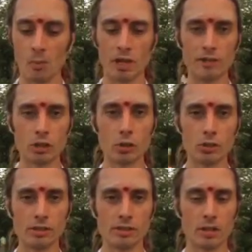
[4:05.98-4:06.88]
Whatever
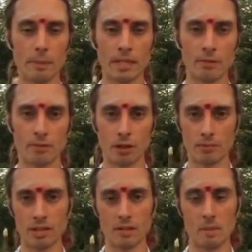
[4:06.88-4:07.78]
juices is coming
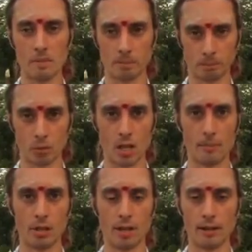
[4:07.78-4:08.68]
from
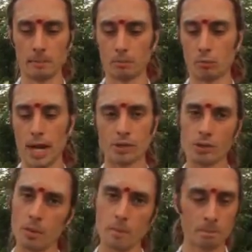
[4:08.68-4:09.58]
the
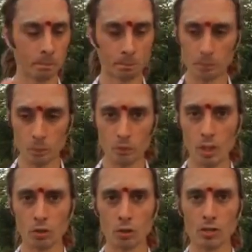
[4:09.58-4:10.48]
branch,
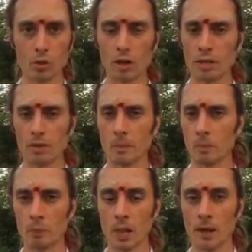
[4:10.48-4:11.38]
you can swallow it.
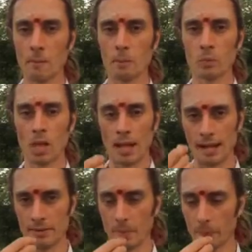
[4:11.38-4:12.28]

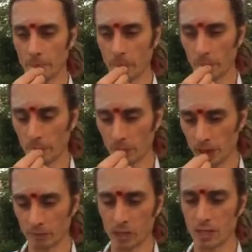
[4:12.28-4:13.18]
And
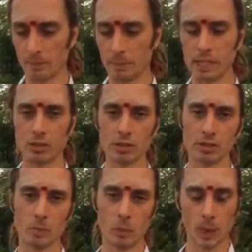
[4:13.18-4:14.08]
the little
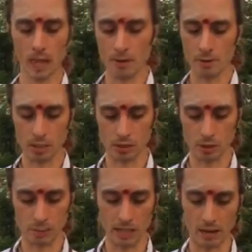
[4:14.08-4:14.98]
pieces, you can
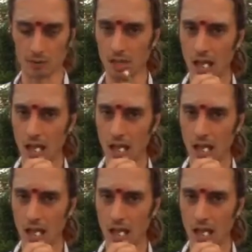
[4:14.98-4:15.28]
just spit out.